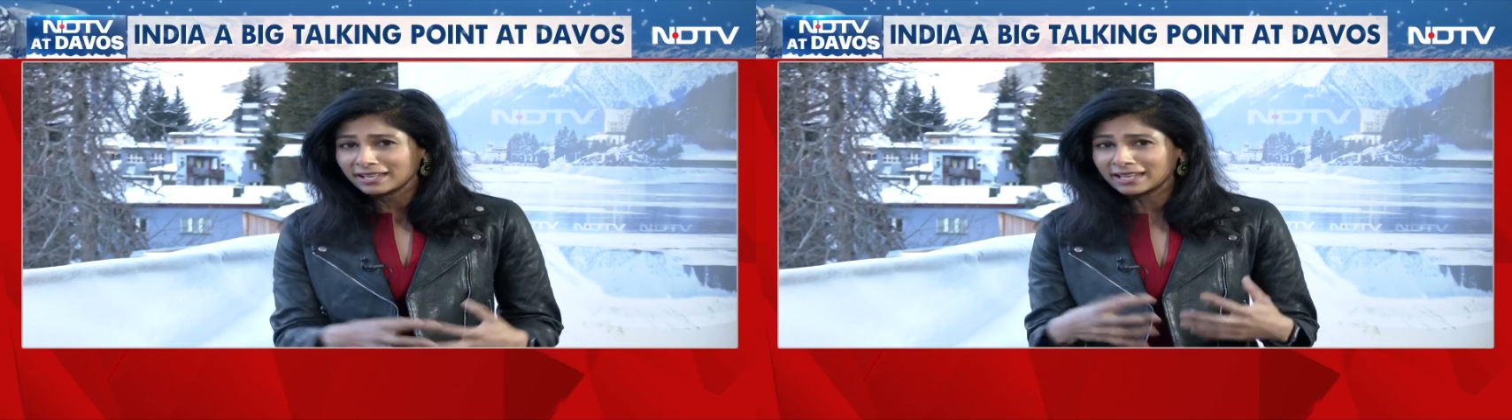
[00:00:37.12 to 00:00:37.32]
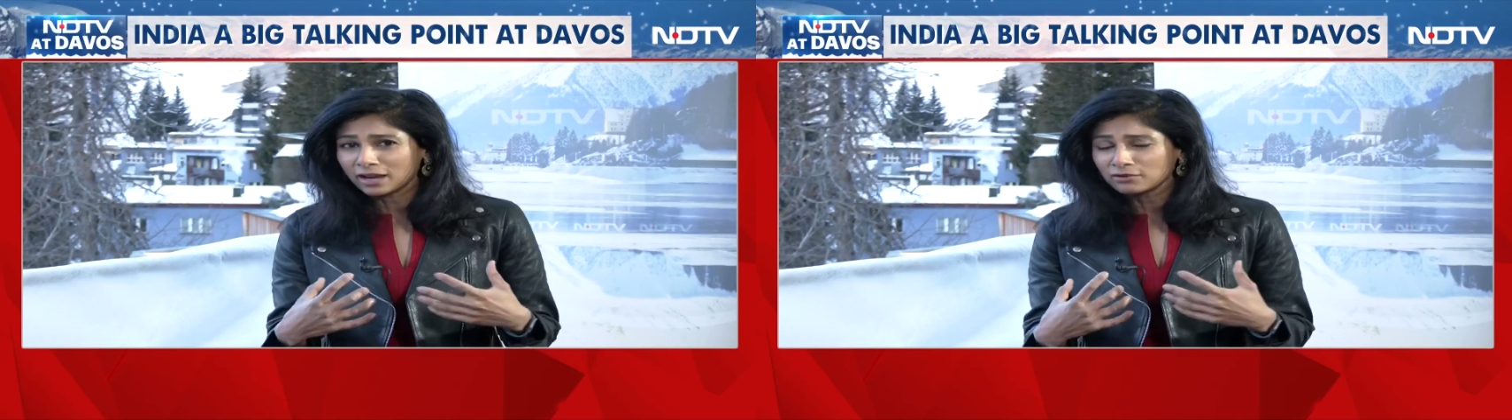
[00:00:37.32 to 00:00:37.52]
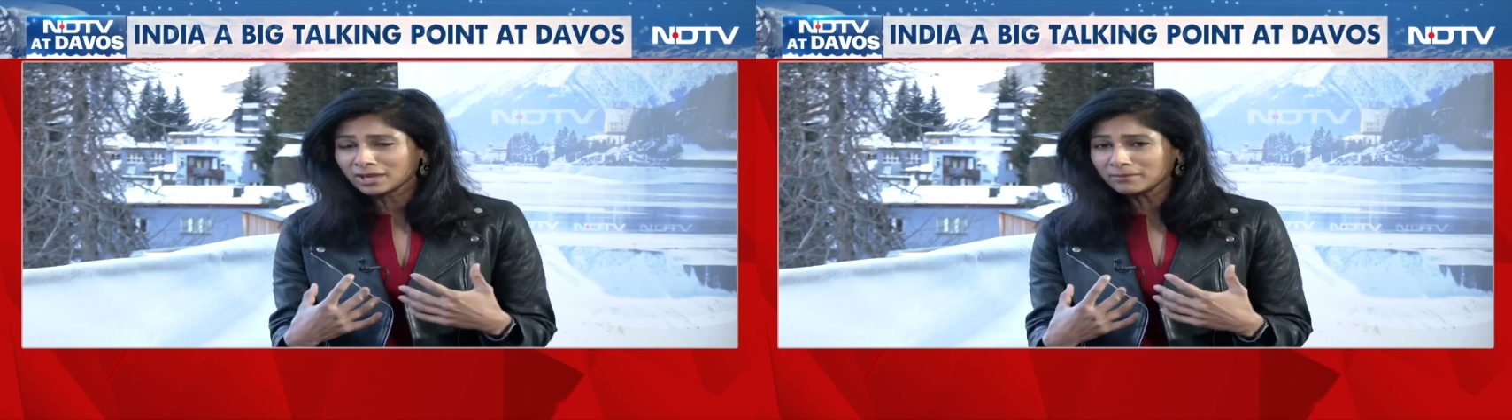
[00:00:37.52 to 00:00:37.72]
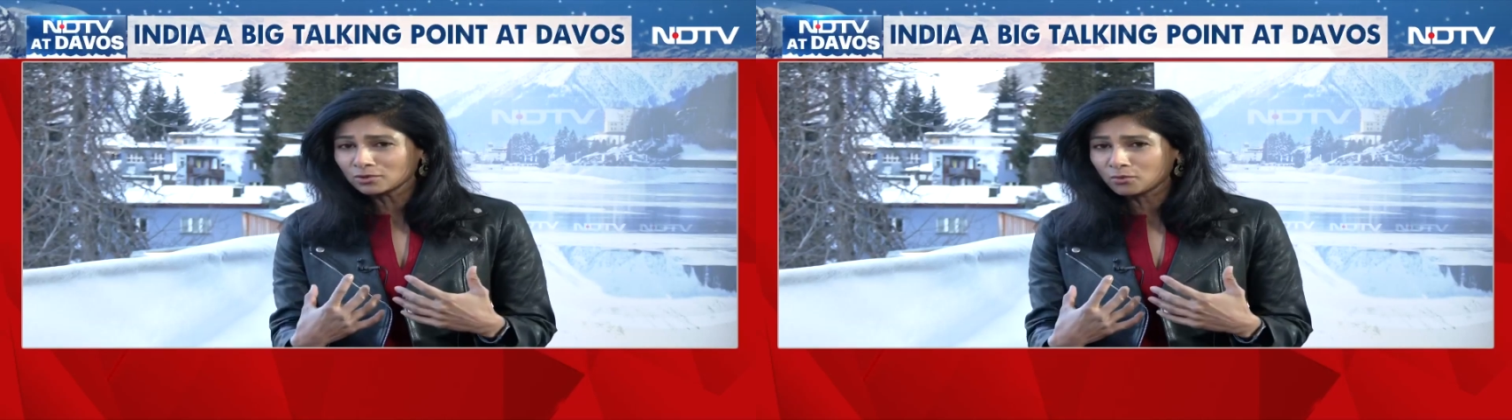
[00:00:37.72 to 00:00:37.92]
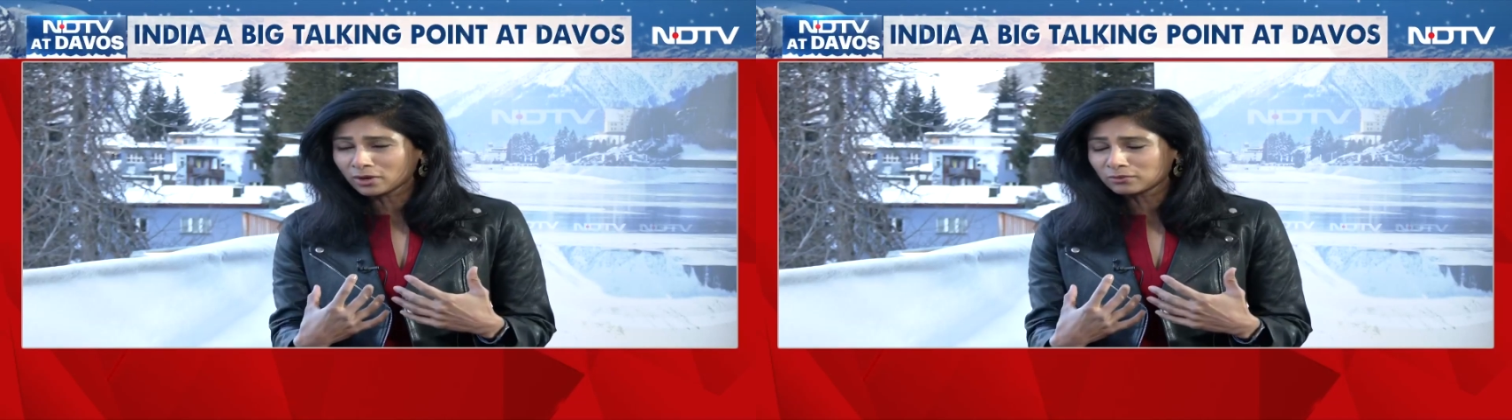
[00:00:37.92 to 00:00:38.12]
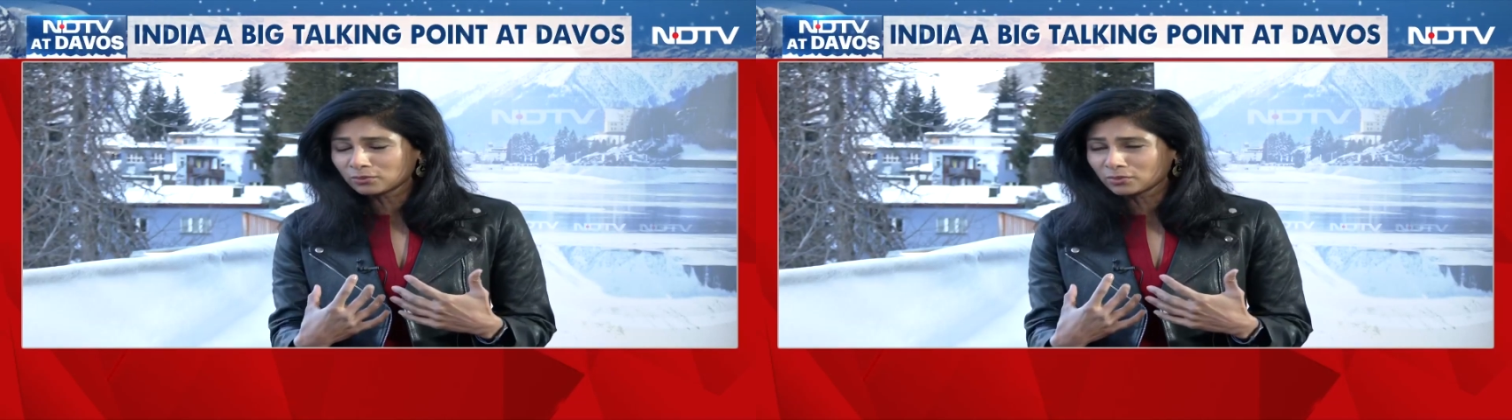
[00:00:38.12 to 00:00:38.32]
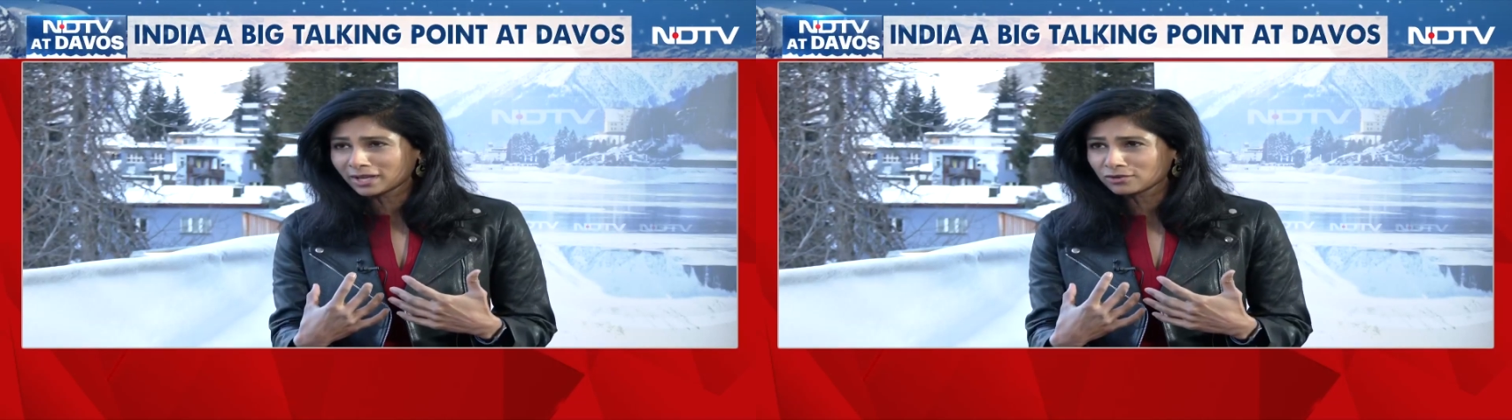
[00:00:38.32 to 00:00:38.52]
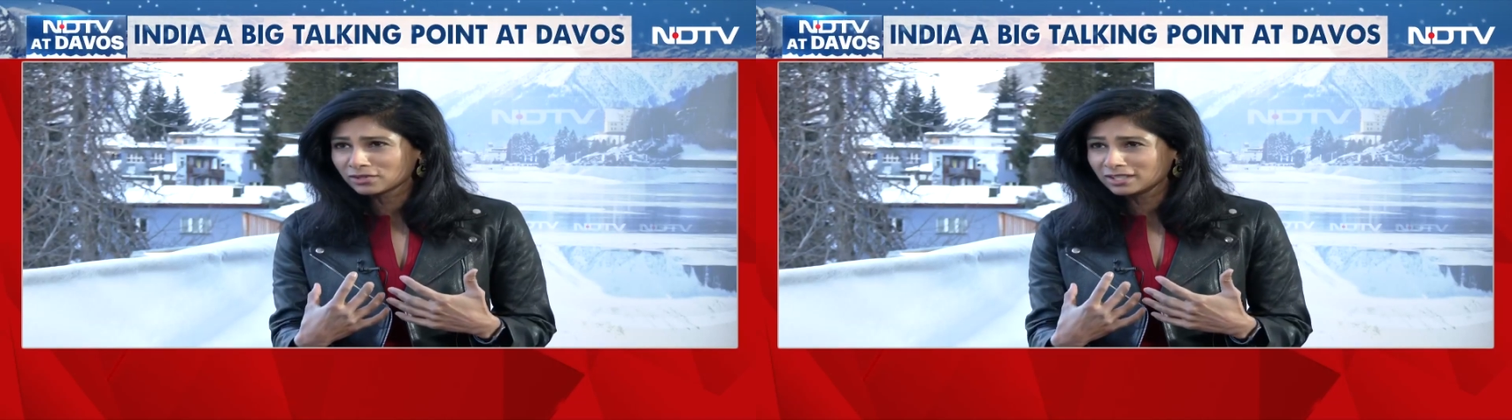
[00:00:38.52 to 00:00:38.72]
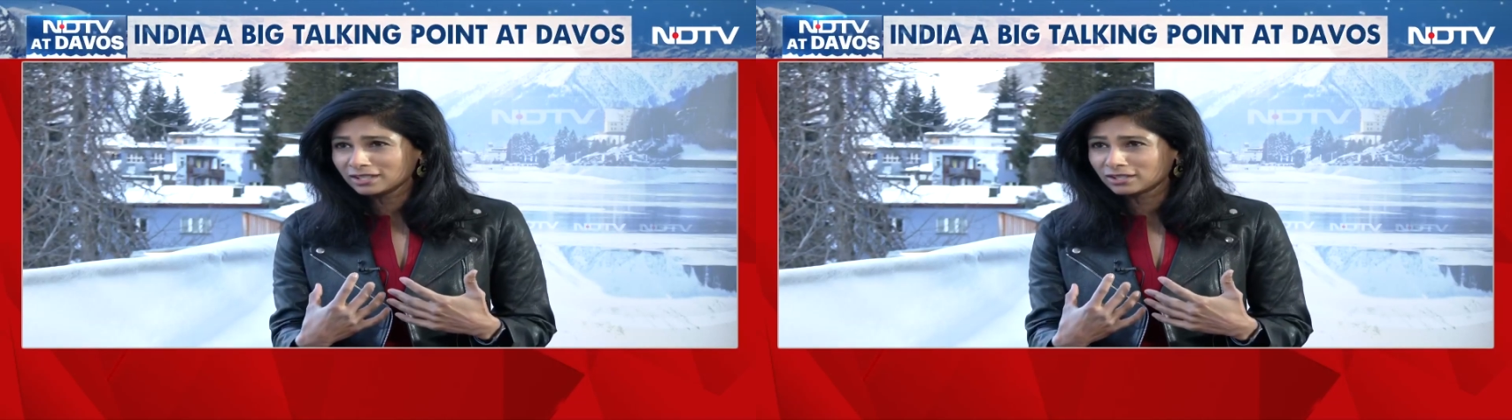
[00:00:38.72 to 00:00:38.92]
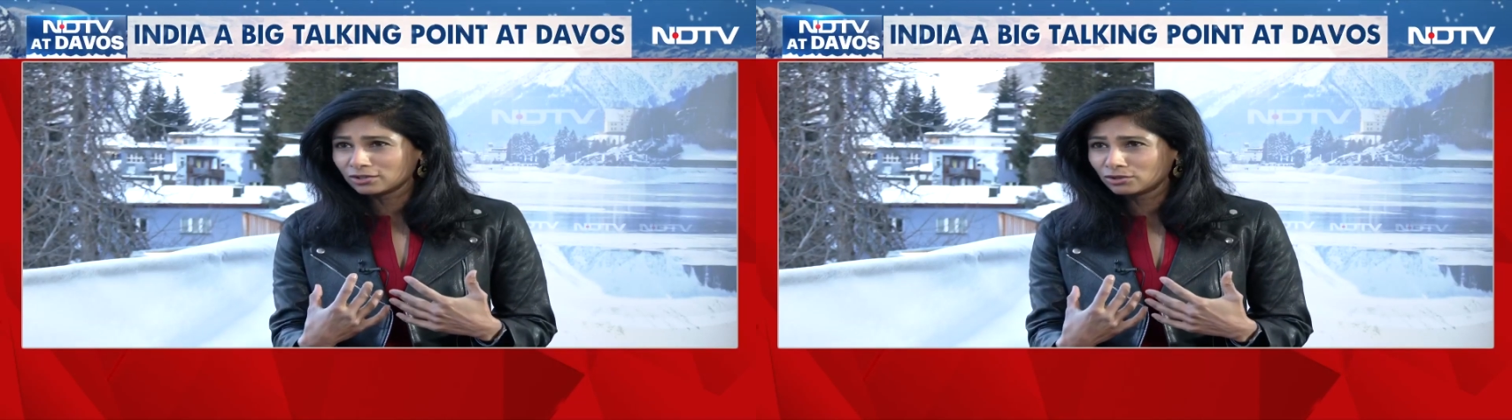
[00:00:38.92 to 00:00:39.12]
Now, in terms of what countries
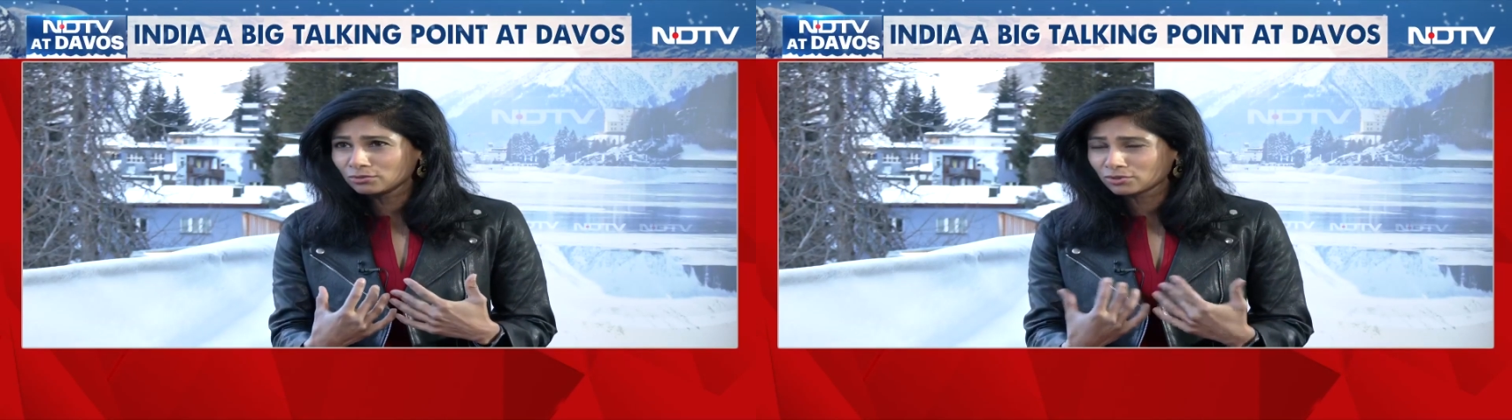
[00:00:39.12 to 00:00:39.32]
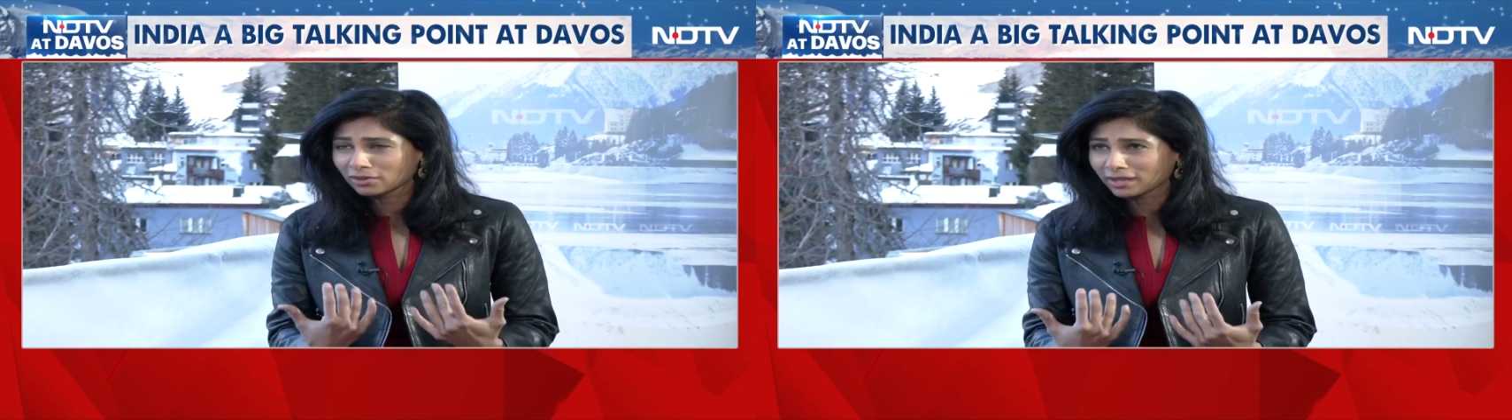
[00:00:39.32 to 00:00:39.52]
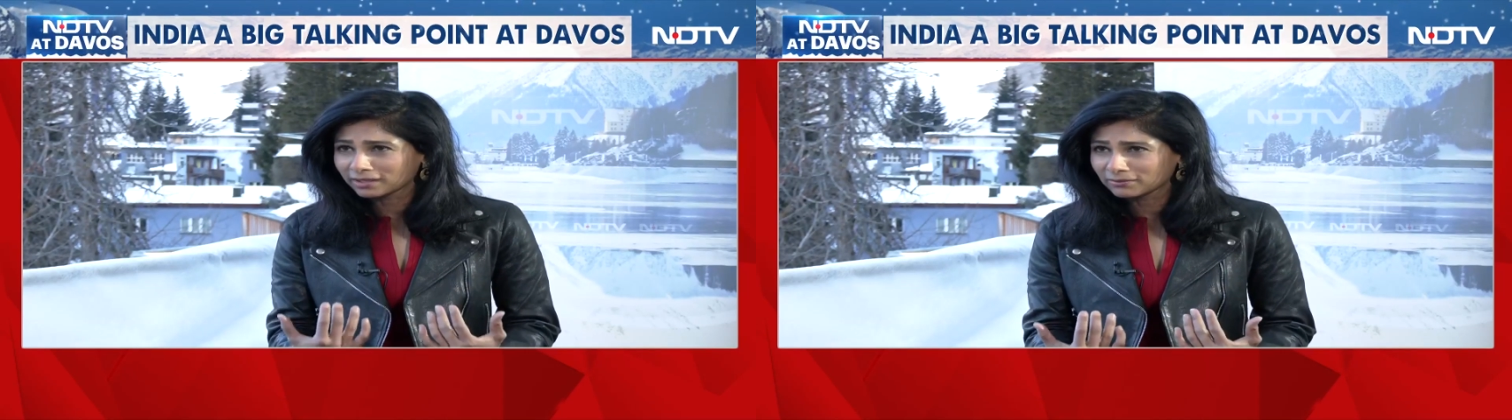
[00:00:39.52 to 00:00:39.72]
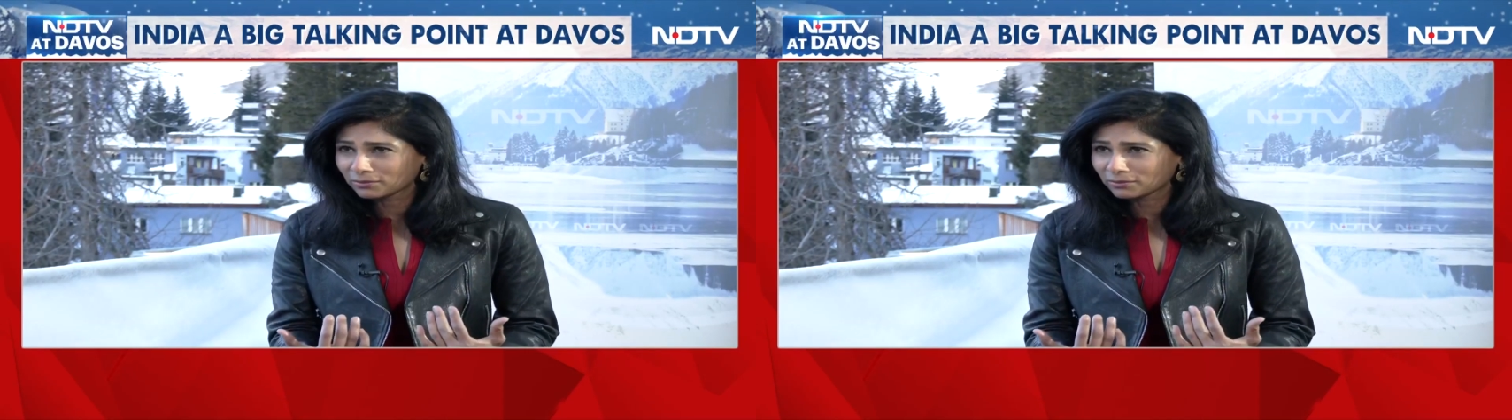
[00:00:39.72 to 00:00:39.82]
need to do so that